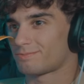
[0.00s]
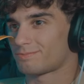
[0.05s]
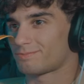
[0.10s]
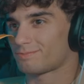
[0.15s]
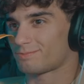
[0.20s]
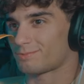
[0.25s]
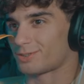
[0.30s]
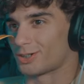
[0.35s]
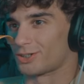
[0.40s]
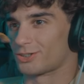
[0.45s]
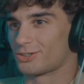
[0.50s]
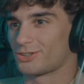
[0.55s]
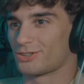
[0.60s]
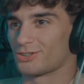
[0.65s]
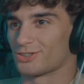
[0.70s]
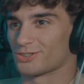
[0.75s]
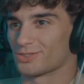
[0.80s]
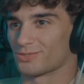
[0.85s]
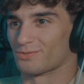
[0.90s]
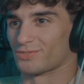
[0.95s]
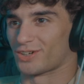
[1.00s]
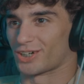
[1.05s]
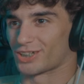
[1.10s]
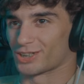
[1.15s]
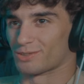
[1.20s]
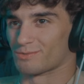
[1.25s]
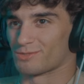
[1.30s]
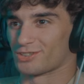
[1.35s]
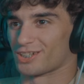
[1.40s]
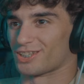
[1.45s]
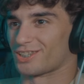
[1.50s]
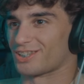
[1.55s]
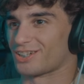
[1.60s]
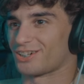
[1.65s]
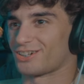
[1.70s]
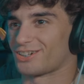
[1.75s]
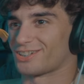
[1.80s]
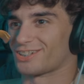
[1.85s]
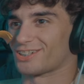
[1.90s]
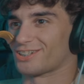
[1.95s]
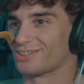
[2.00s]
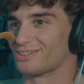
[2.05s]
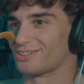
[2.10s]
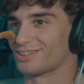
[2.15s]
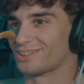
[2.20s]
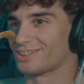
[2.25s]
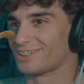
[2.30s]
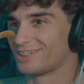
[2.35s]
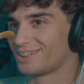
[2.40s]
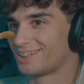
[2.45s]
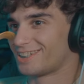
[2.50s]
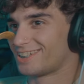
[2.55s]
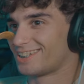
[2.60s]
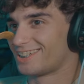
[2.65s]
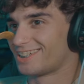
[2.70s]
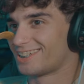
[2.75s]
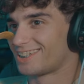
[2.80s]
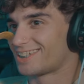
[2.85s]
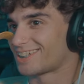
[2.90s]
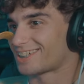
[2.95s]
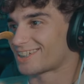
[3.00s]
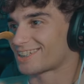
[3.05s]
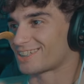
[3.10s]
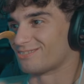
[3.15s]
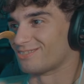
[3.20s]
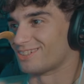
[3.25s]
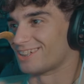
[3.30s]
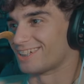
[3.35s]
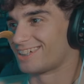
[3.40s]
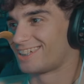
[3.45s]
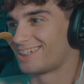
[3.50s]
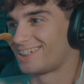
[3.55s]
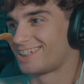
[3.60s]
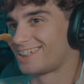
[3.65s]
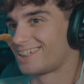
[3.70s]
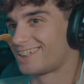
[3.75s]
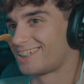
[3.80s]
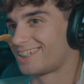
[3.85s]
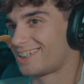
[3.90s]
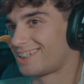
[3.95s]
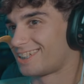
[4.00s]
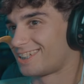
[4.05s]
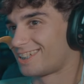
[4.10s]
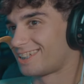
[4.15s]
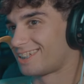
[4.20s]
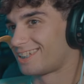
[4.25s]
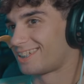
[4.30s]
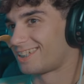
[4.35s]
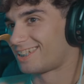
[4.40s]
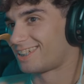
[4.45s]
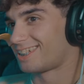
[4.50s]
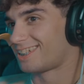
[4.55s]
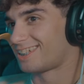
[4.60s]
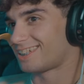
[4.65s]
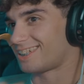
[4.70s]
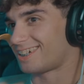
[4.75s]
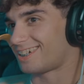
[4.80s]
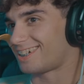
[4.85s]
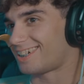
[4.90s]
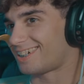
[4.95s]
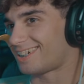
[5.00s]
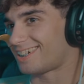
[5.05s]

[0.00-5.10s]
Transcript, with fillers: Bro, they're doing some fucked up shit and they already know it. Oh, great. She's walking away. Uh.